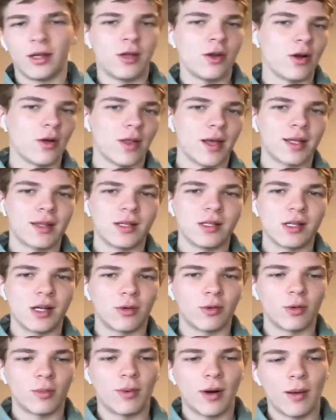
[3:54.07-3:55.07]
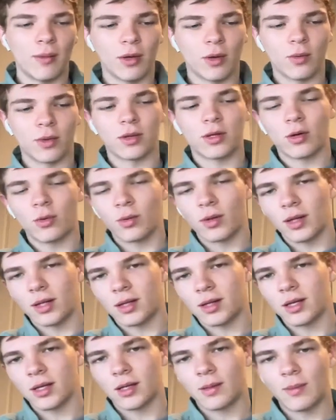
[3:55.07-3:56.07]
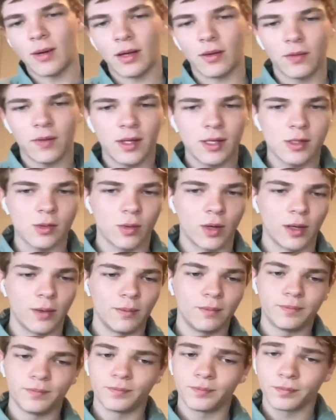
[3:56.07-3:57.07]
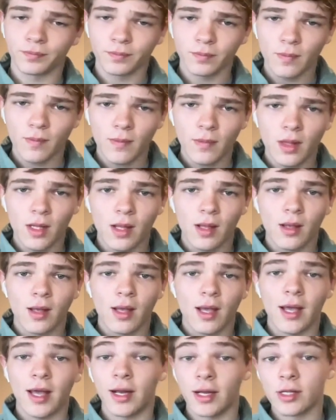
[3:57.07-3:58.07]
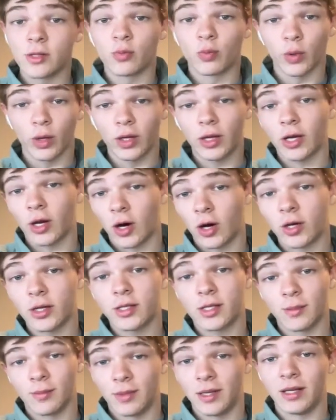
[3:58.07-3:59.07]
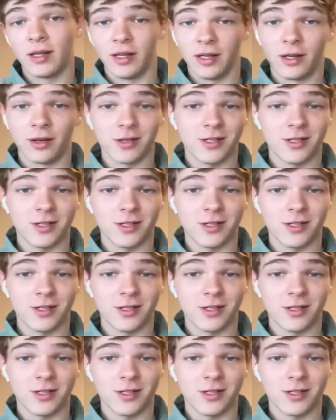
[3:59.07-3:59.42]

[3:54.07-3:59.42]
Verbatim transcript: you know like the general public what they're really thinking about this one. It is really hard to beat Igor